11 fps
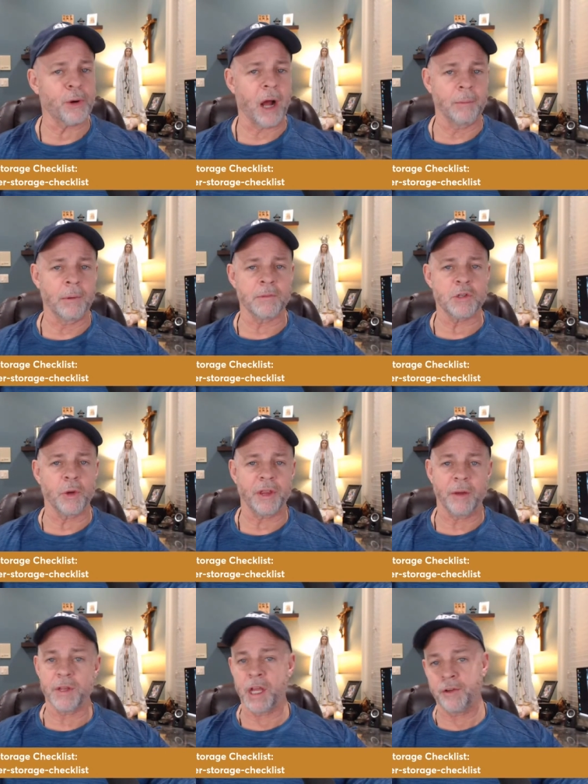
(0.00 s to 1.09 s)
problems with
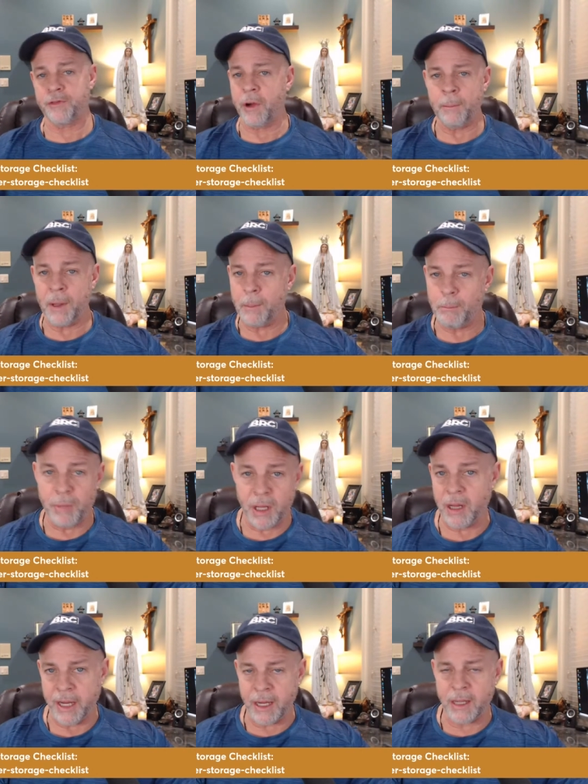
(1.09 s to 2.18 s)
everything from
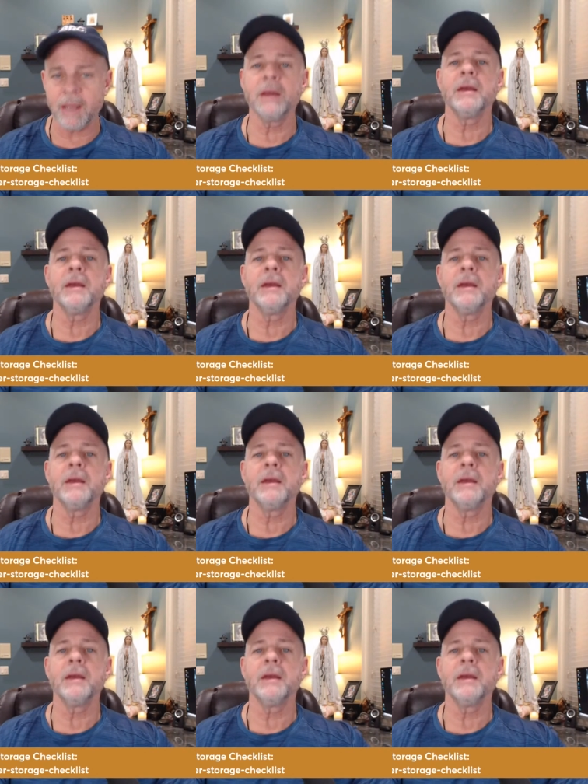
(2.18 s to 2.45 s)
billing